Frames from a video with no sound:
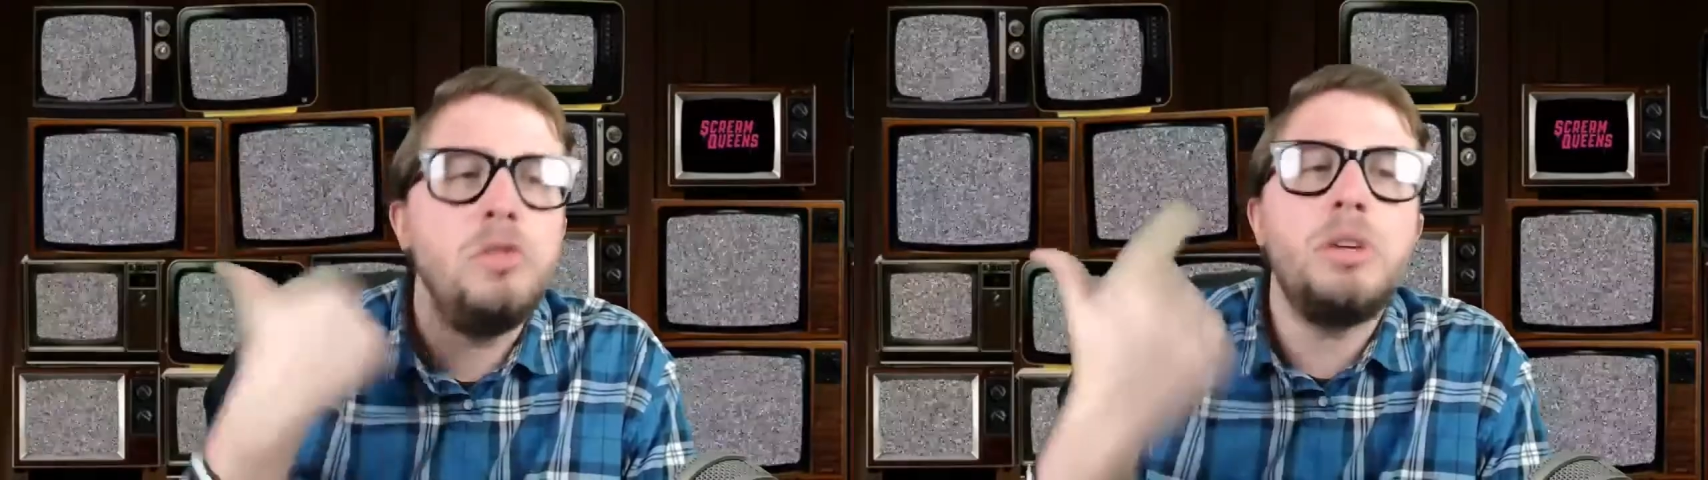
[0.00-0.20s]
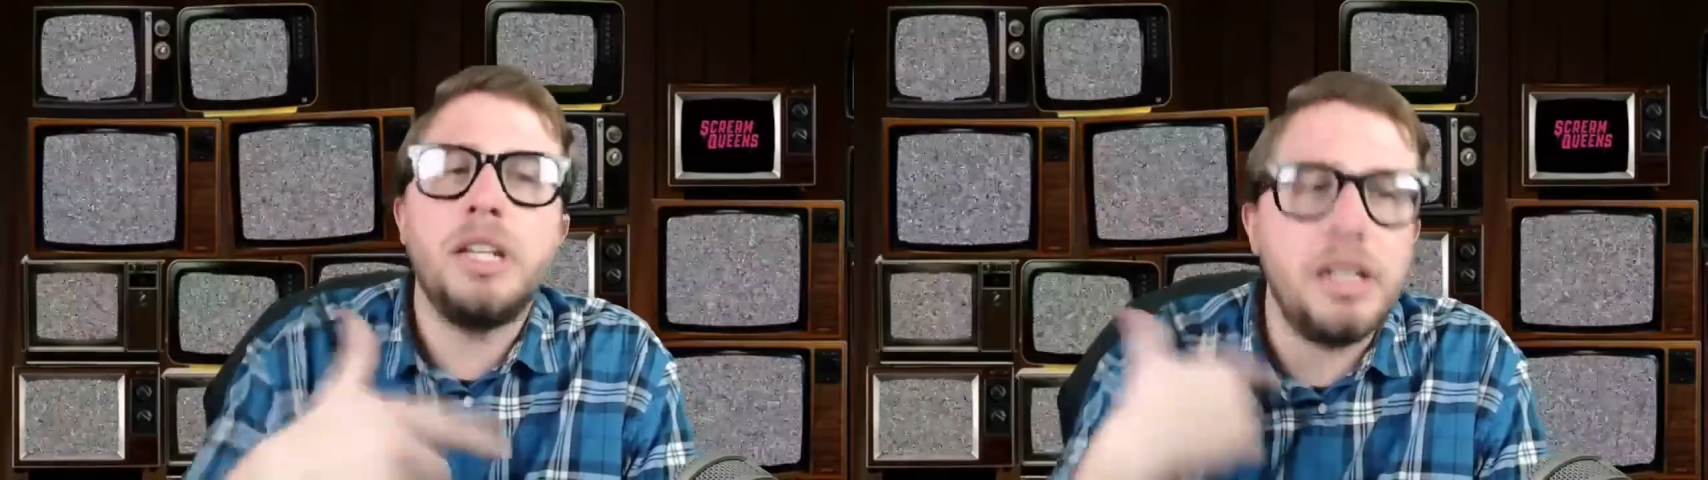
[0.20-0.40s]

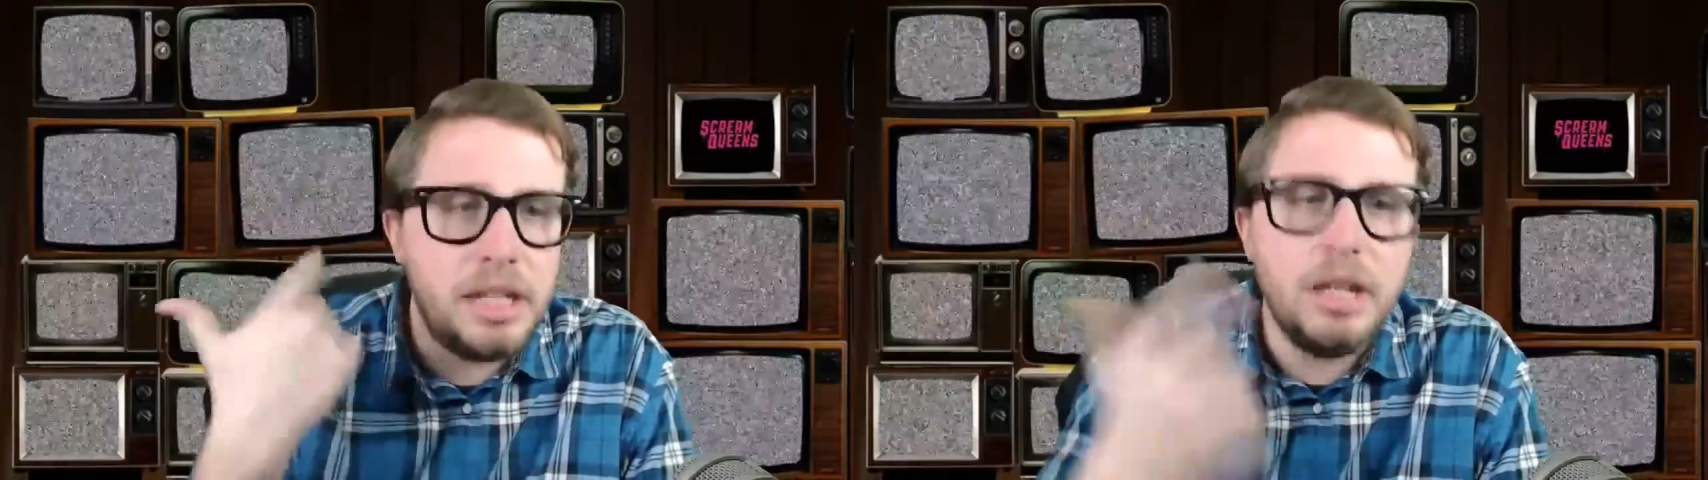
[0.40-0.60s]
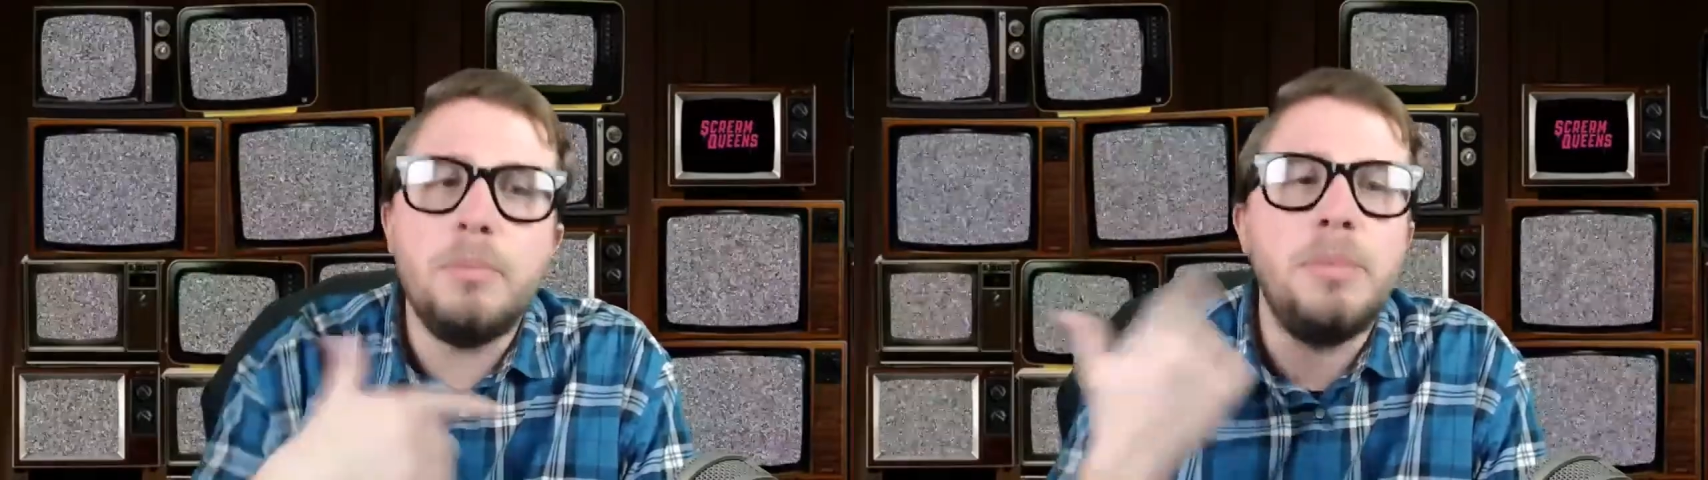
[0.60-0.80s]
can
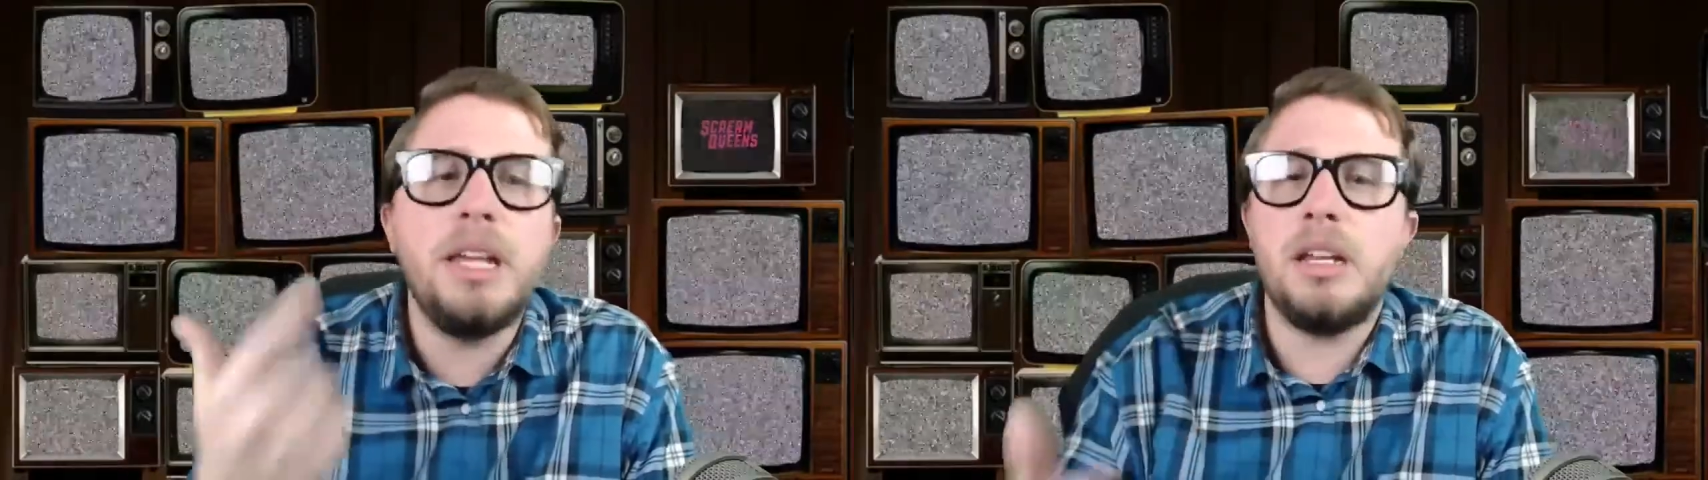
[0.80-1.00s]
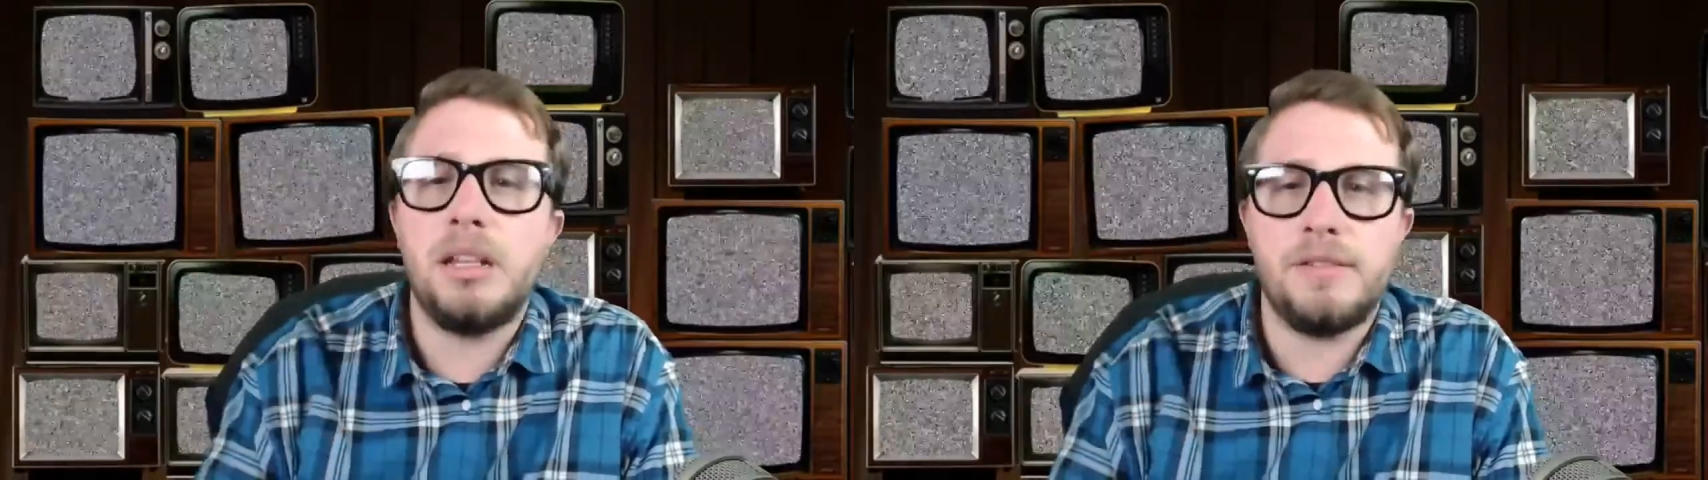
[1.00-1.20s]
keep
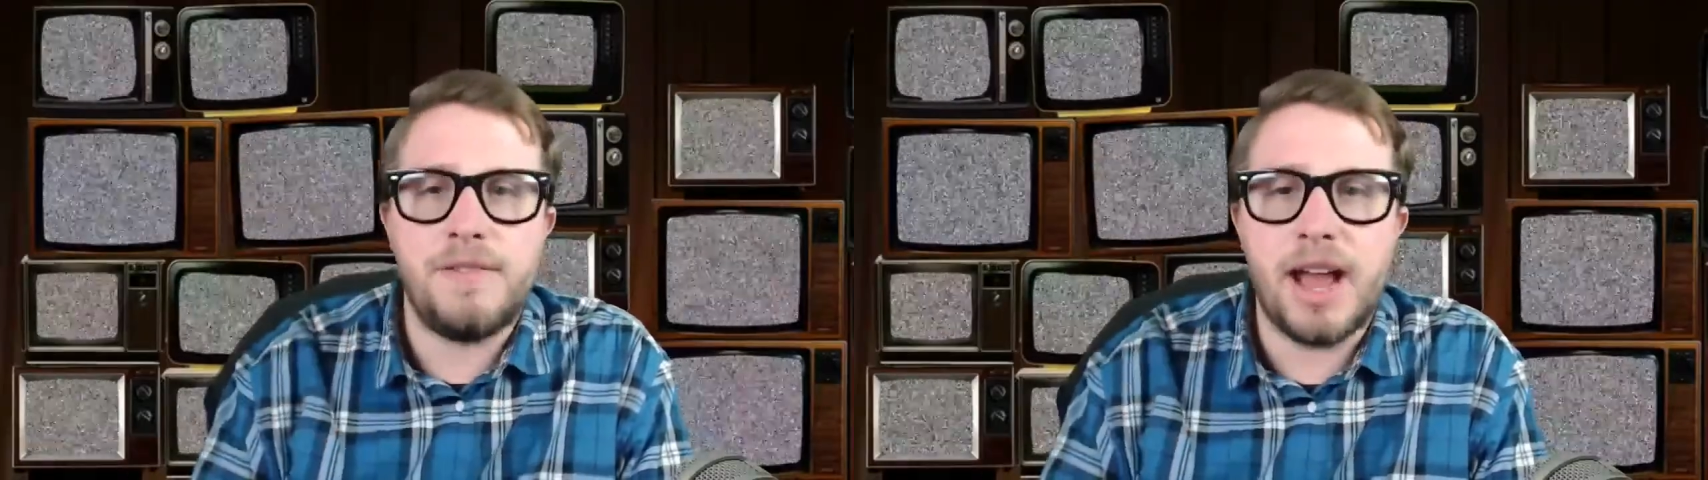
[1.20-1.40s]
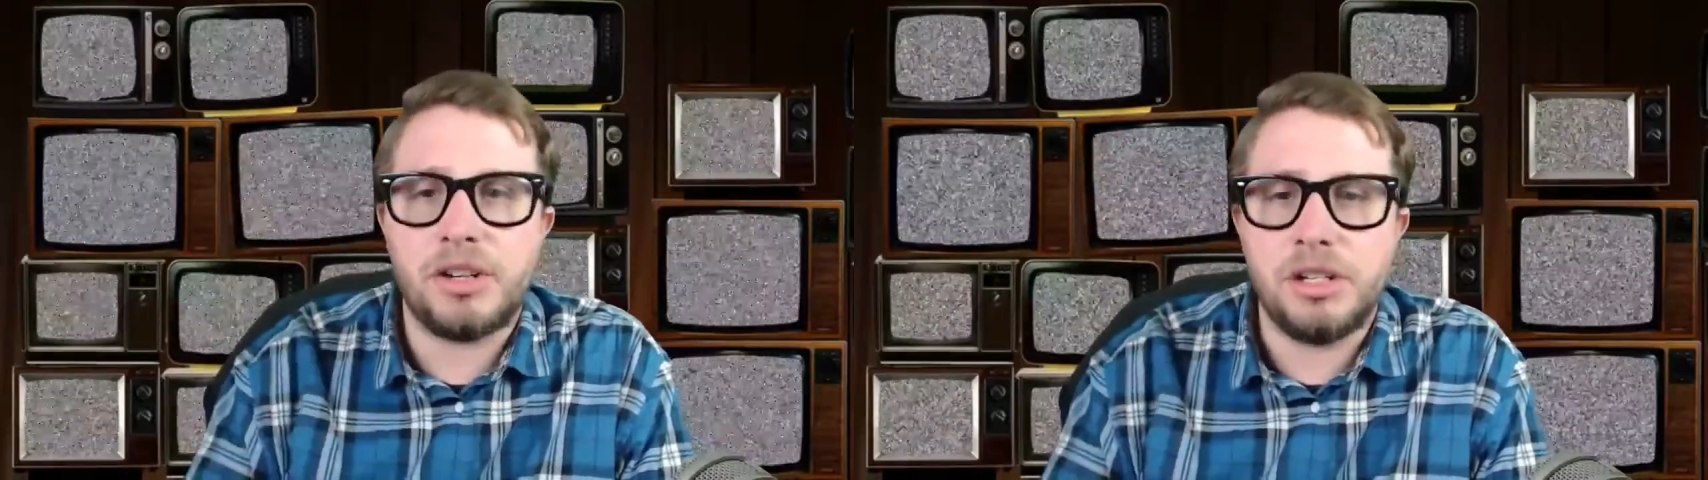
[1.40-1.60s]
being in the
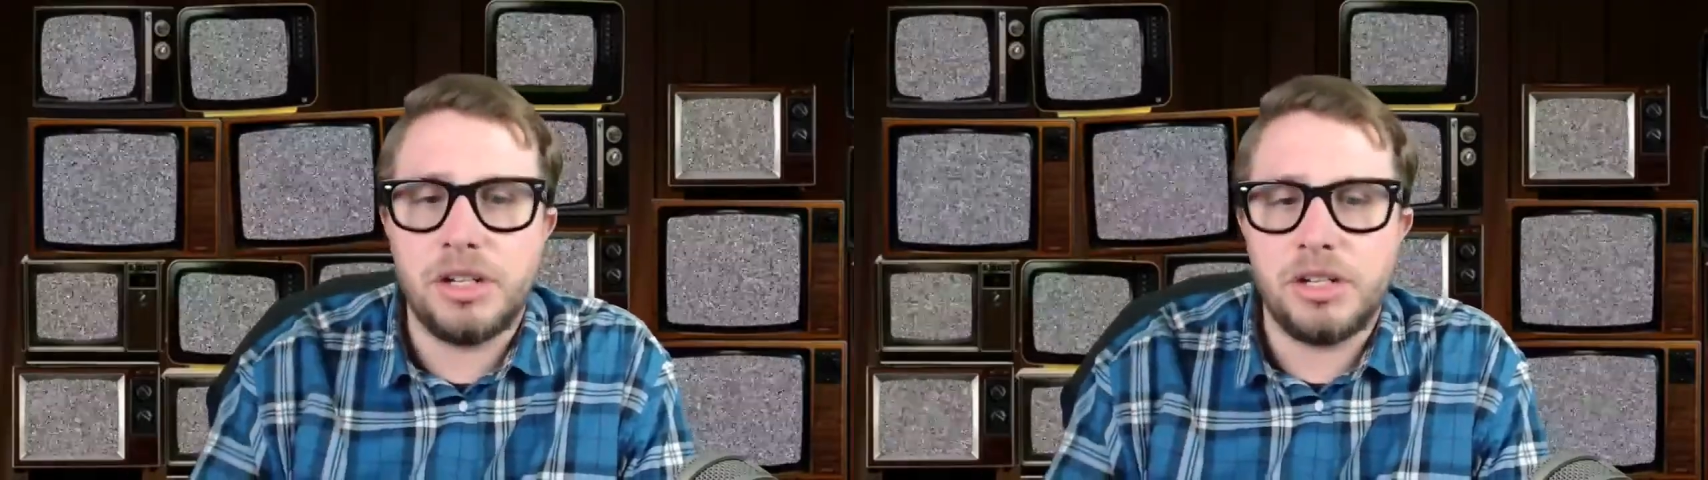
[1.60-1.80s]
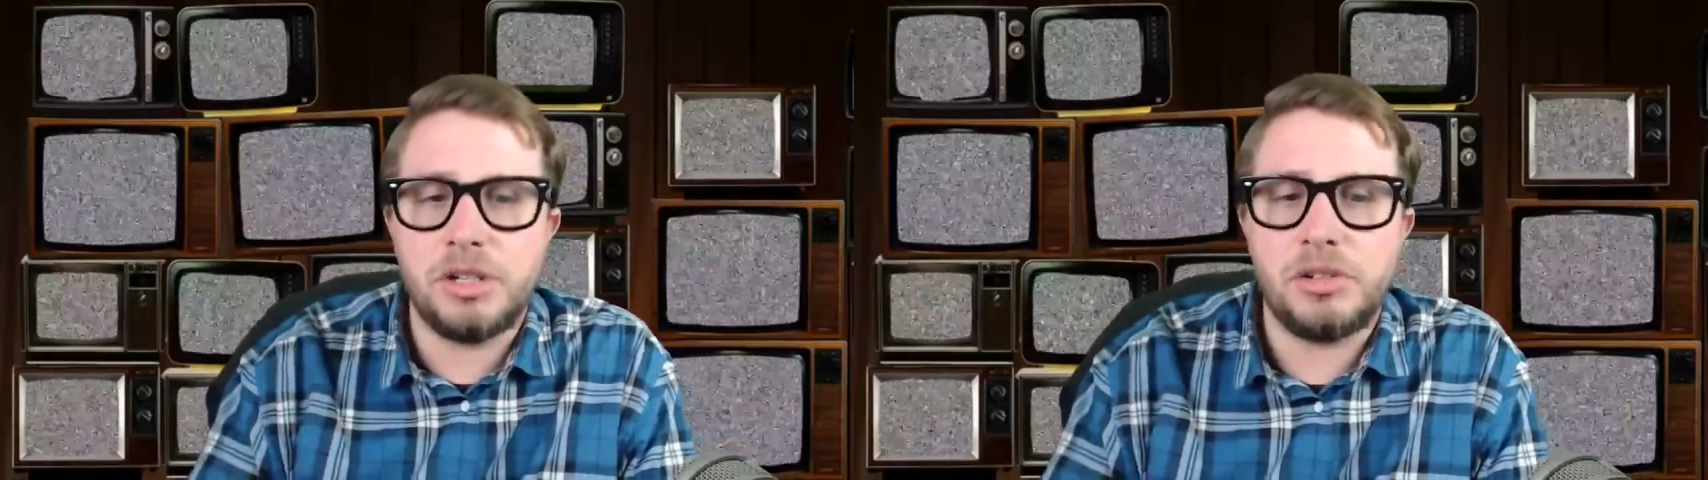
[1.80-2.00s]
fashion
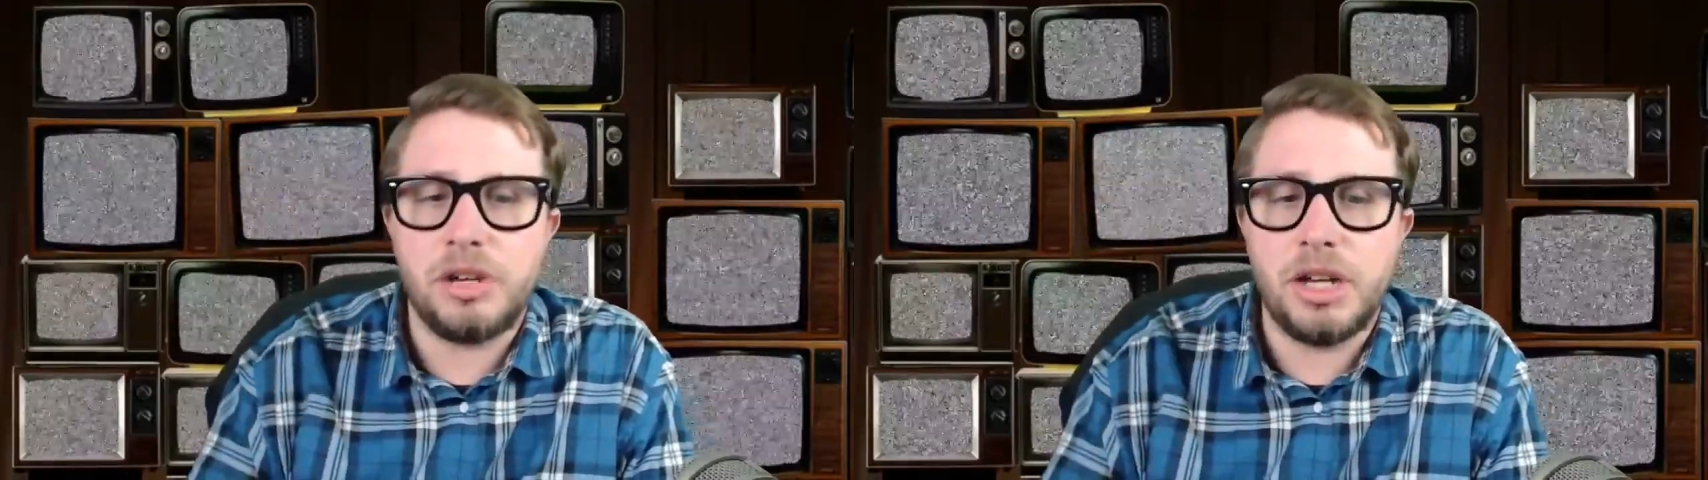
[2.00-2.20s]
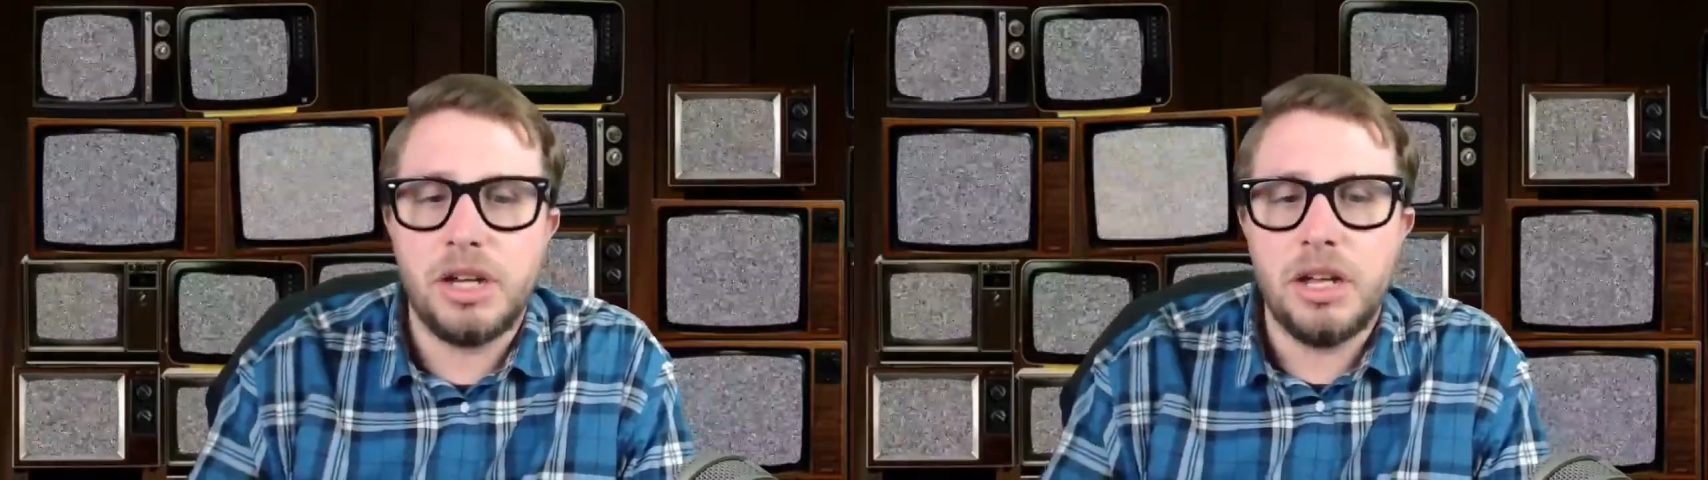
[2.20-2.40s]
industry.